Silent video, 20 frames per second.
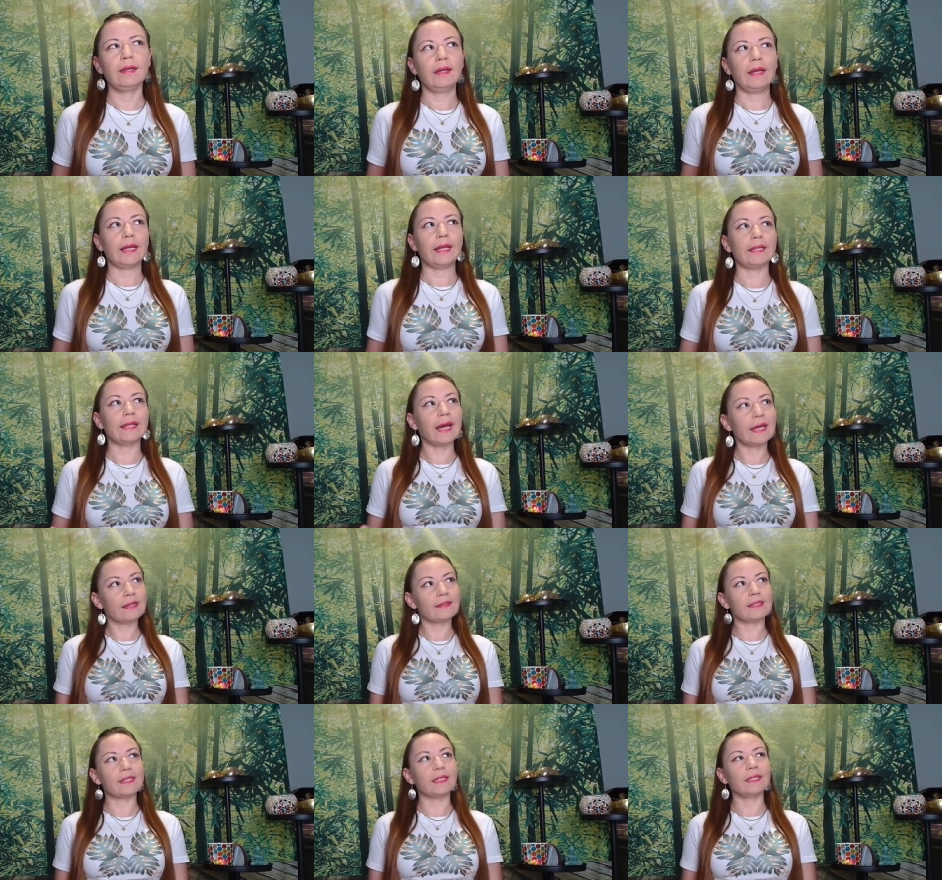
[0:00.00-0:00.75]
and
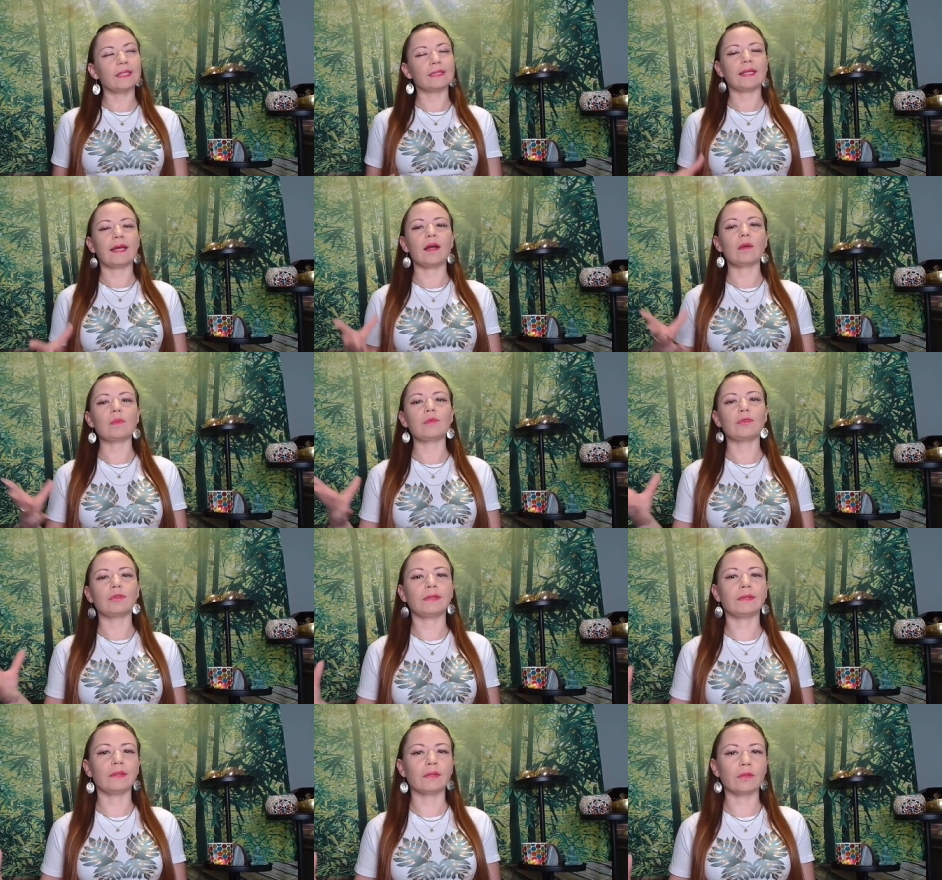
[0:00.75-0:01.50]
that I think is
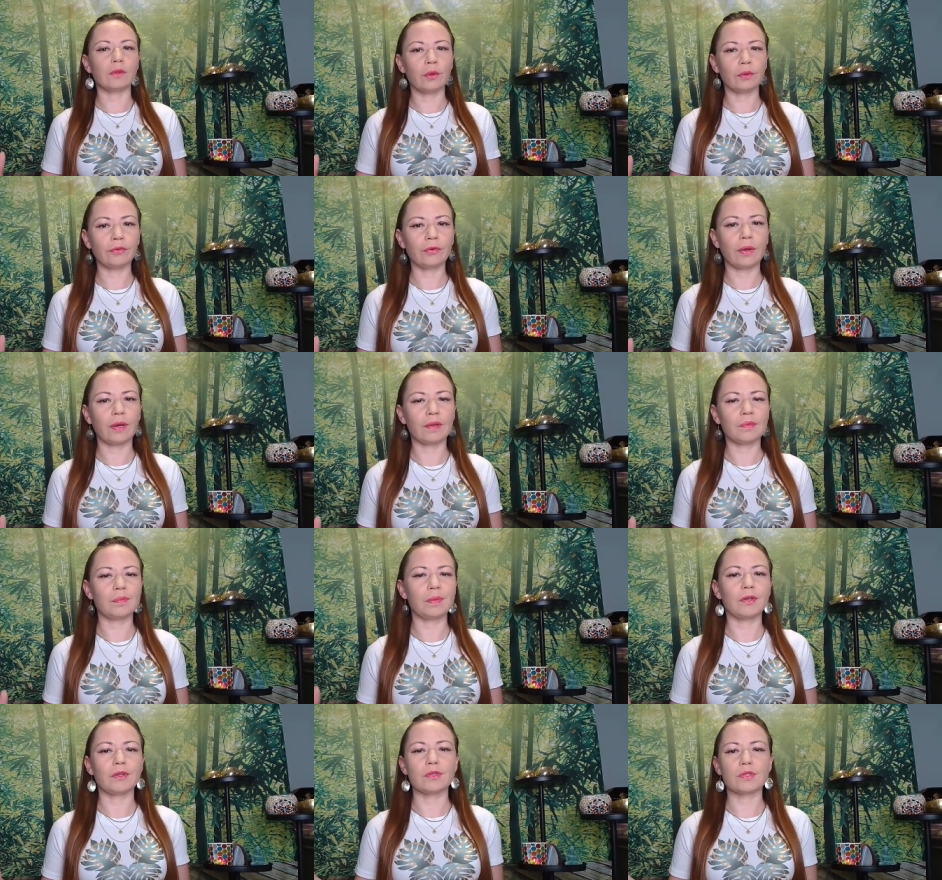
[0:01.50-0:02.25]
helpful in the long
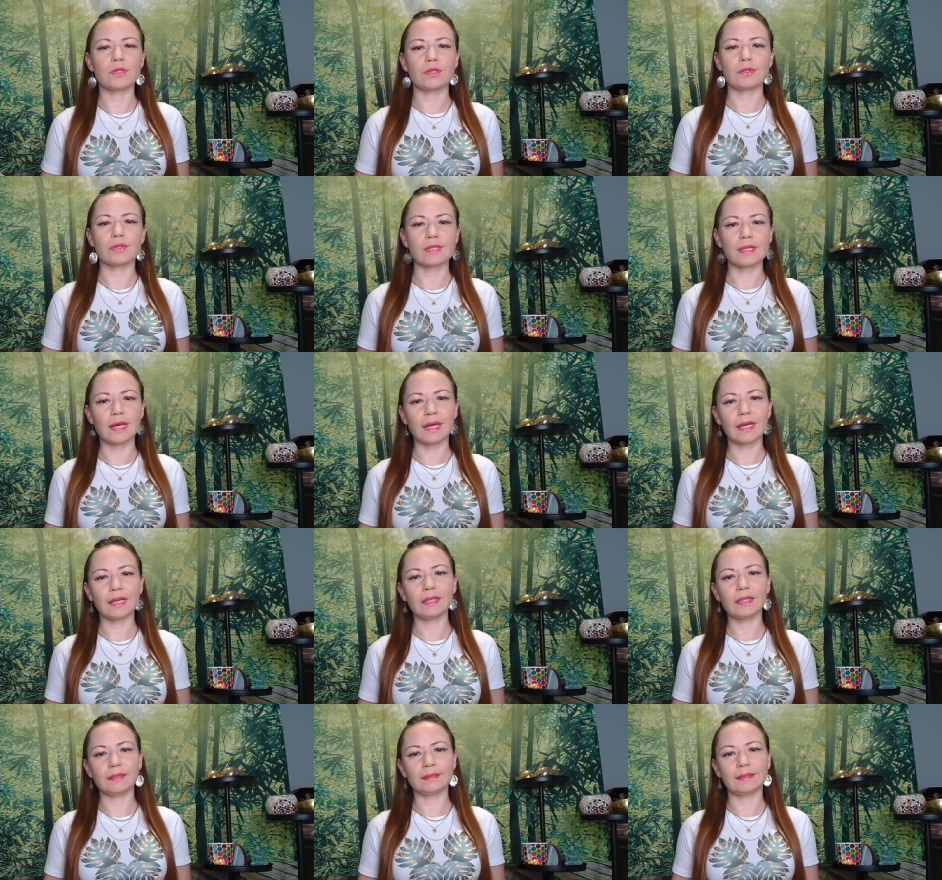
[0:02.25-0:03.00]
run because your
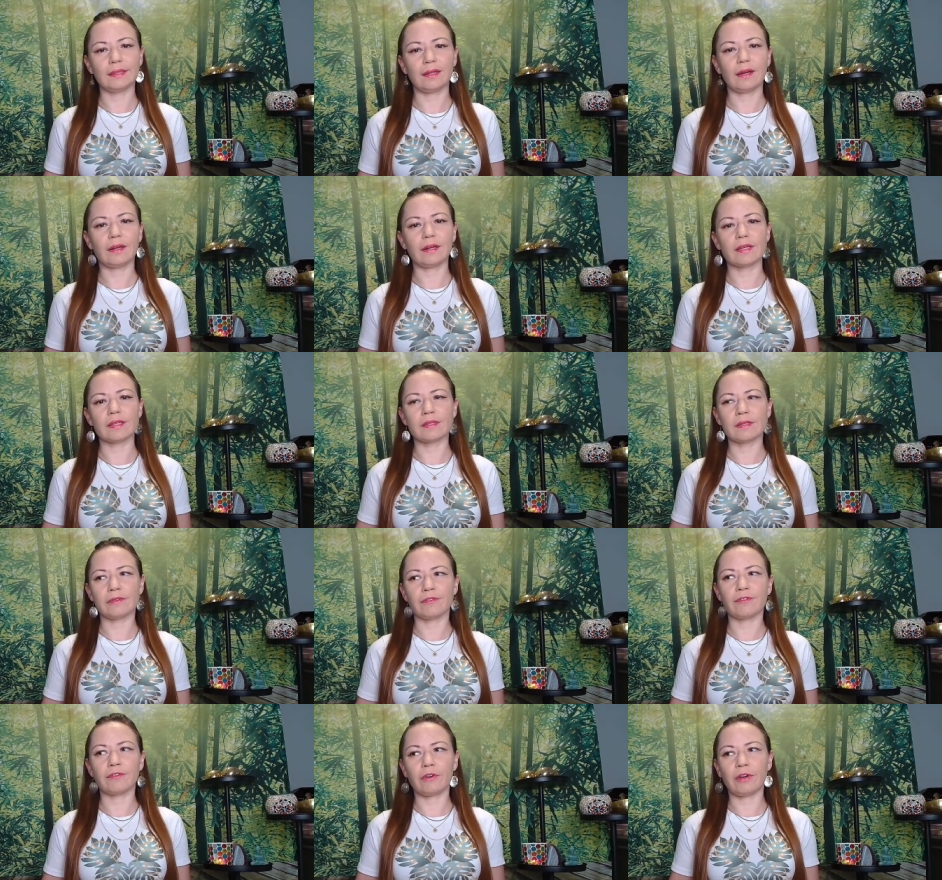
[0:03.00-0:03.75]
psyche is not as
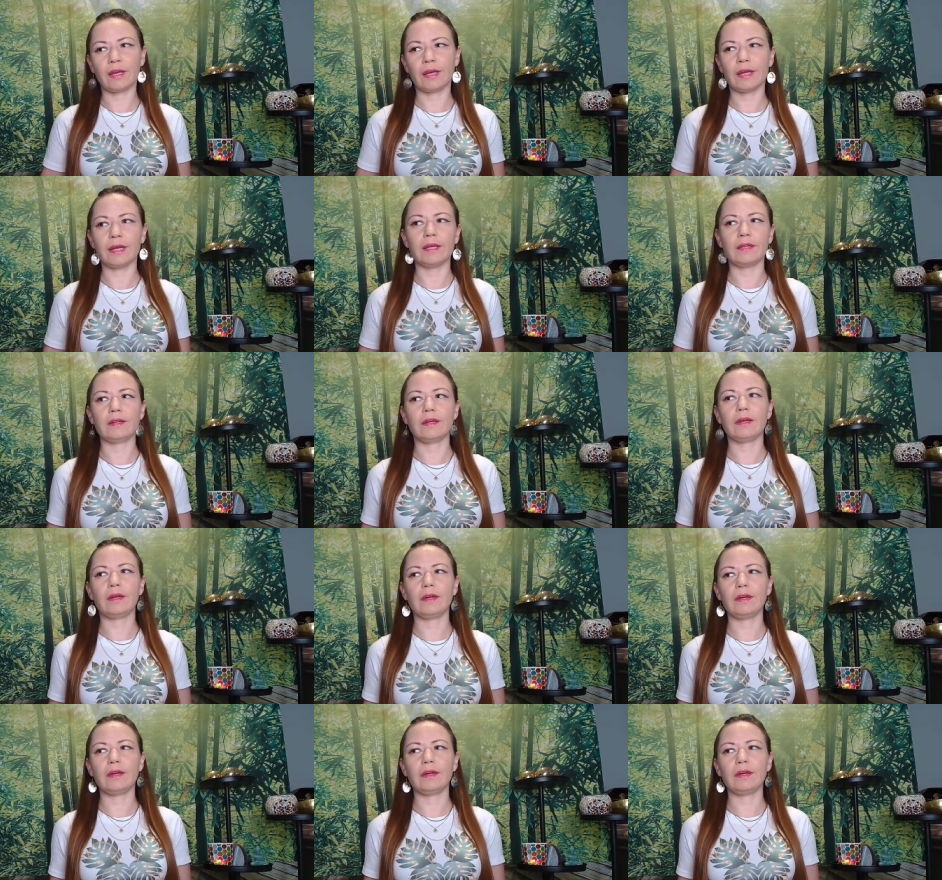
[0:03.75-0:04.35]
afraid